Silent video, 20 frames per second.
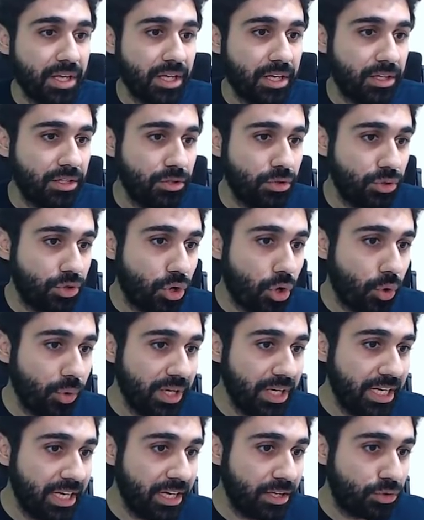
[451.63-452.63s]
You go
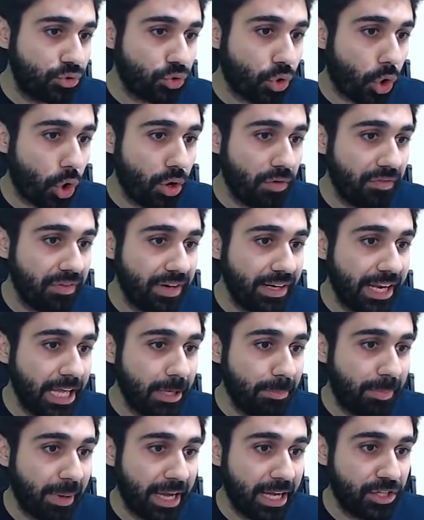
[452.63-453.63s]
here to overlay
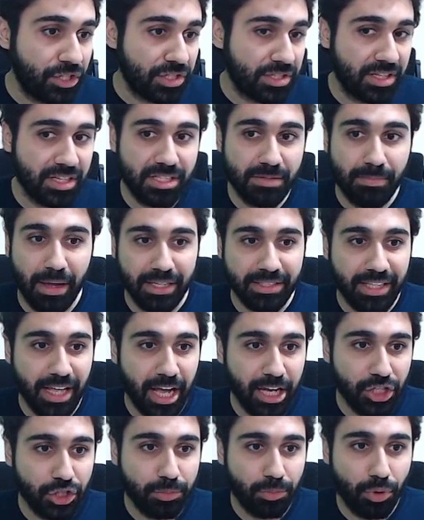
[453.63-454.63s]
pages. This is my
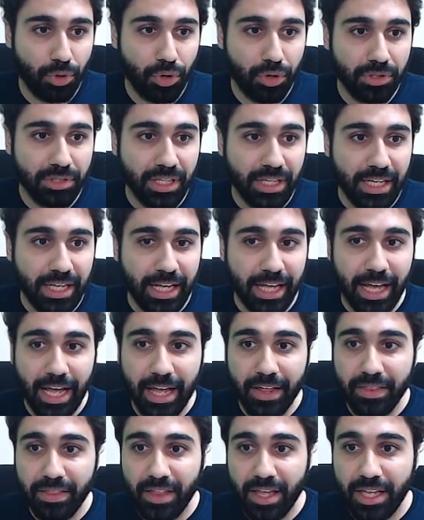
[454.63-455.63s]
dashboard,
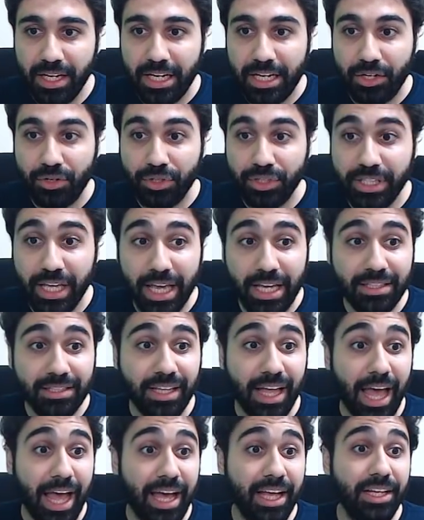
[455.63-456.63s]
and then
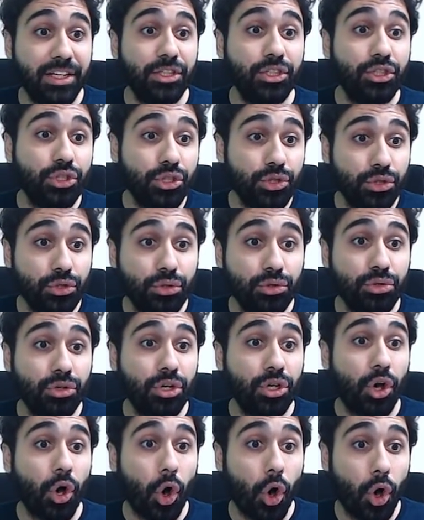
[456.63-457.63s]
create a
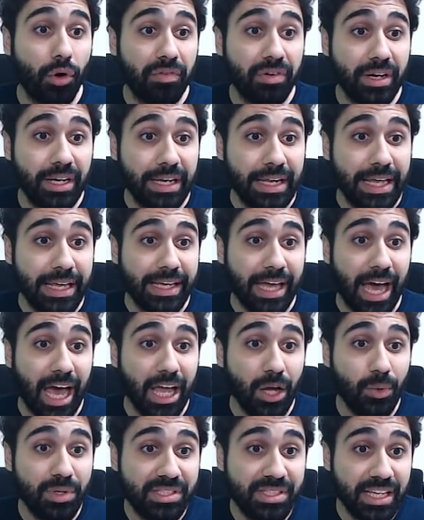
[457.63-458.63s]
new overlay. I
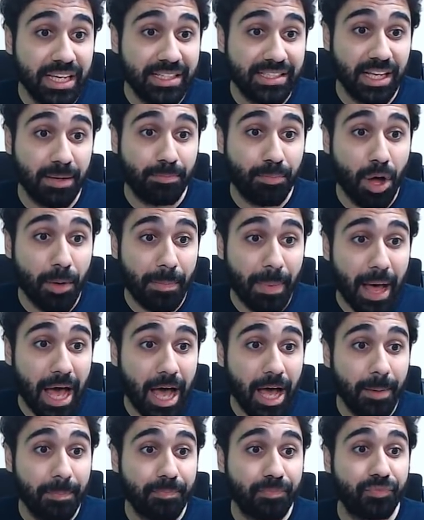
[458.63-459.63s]
will say it's a
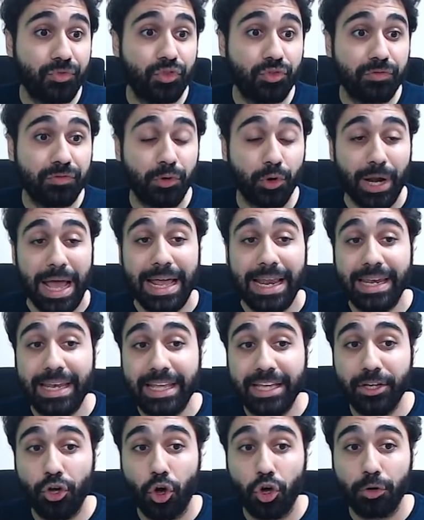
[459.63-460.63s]
pop-up for a
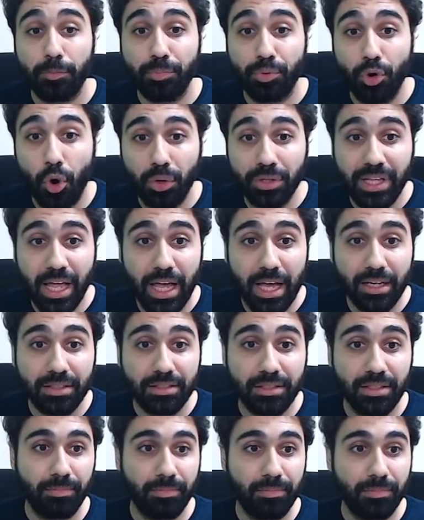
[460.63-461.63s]
link or
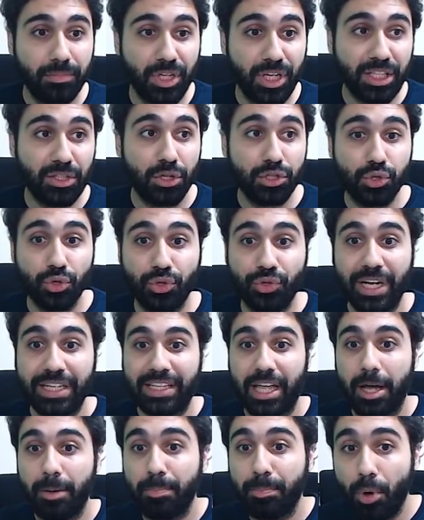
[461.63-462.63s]
product. You can also
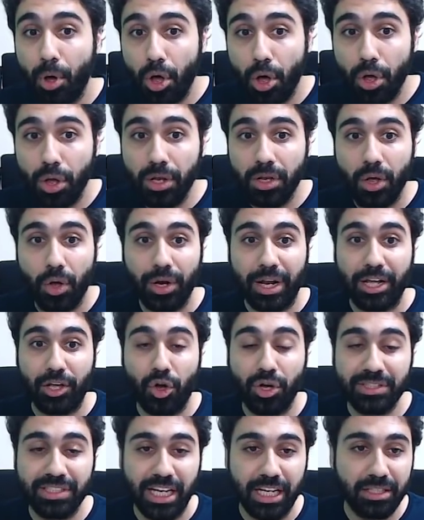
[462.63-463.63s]
create a poll or a
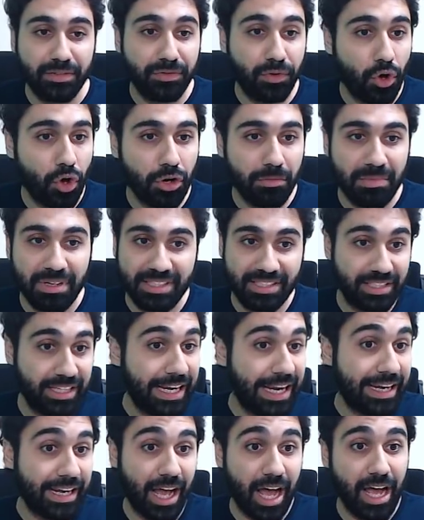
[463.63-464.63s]
contact form. It's
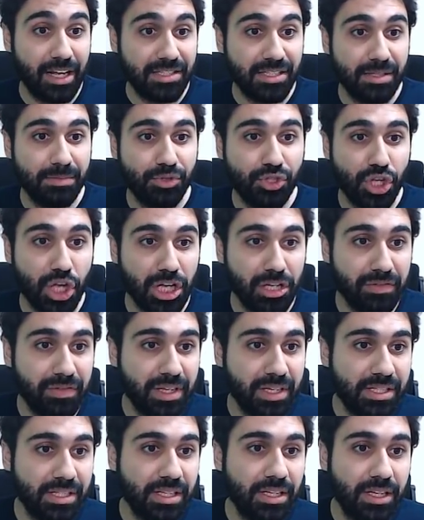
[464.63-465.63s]
really an awesome
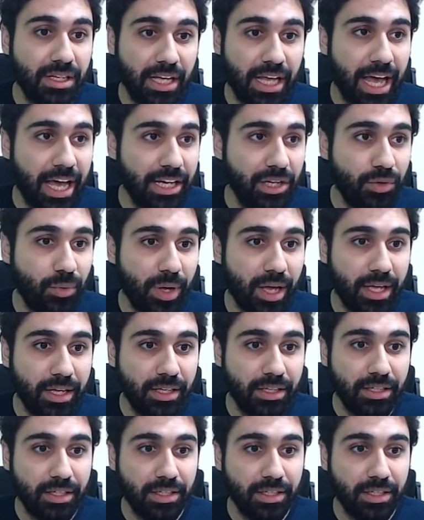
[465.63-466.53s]
service. Anyway,